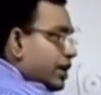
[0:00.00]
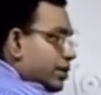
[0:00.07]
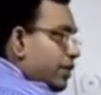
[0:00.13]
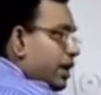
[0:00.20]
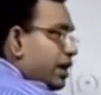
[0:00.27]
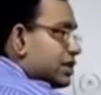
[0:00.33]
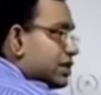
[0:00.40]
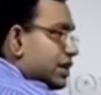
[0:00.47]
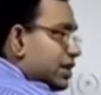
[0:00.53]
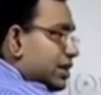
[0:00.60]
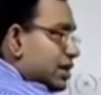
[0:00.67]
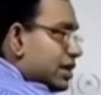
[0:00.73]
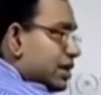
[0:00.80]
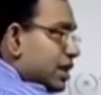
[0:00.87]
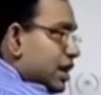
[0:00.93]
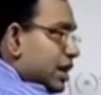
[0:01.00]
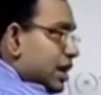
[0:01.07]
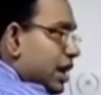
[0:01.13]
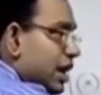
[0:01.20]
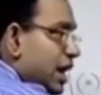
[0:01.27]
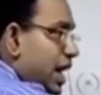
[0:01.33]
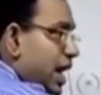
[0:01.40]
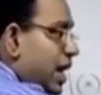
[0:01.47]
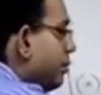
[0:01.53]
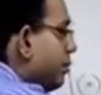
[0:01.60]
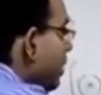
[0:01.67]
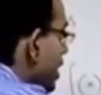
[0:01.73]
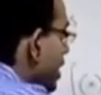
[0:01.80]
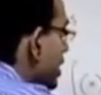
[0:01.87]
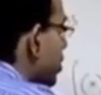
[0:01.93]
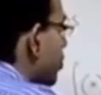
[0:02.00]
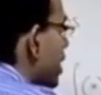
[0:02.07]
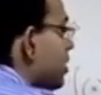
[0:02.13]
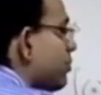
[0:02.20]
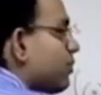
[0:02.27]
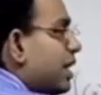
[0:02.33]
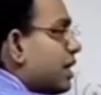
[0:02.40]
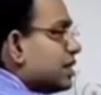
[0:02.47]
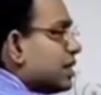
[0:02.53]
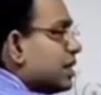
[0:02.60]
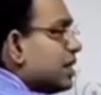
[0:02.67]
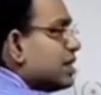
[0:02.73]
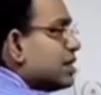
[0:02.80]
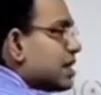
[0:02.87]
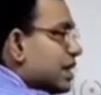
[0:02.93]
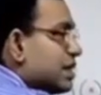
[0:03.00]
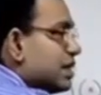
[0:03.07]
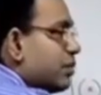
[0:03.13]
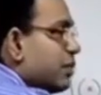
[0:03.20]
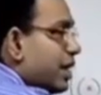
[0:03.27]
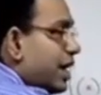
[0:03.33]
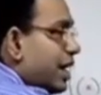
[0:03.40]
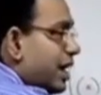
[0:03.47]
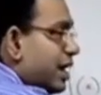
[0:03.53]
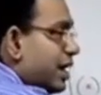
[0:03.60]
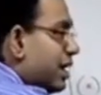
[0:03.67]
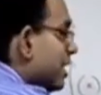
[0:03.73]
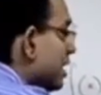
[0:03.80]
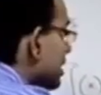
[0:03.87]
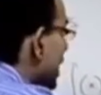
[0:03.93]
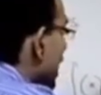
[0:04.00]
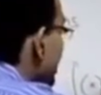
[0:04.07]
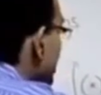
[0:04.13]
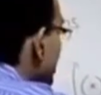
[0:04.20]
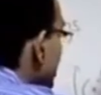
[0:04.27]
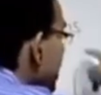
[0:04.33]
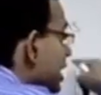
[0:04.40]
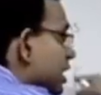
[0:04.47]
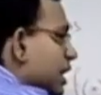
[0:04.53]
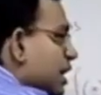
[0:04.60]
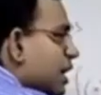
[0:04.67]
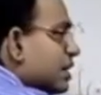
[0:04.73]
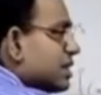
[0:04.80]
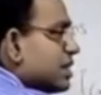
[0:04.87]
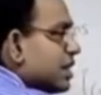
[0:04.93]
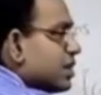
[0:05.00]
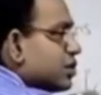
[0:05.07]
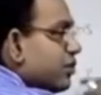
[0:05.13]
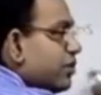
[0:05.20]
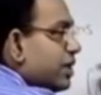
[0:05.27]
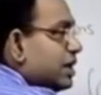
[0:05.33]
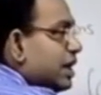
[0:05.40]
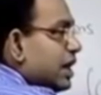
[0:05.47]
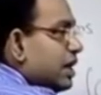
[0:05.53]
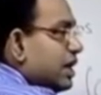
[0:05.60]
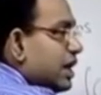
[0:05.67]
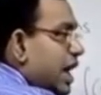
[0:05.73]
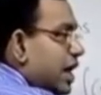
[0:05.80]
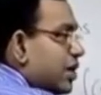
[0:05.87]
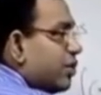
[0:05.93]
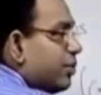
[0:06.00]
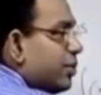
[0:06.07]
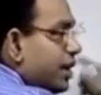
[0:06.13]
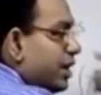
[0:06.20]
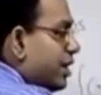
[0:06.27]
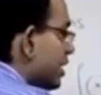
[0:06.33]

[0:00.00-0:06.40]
function and make the weight function in such a way that in an integral sense over the entire domain,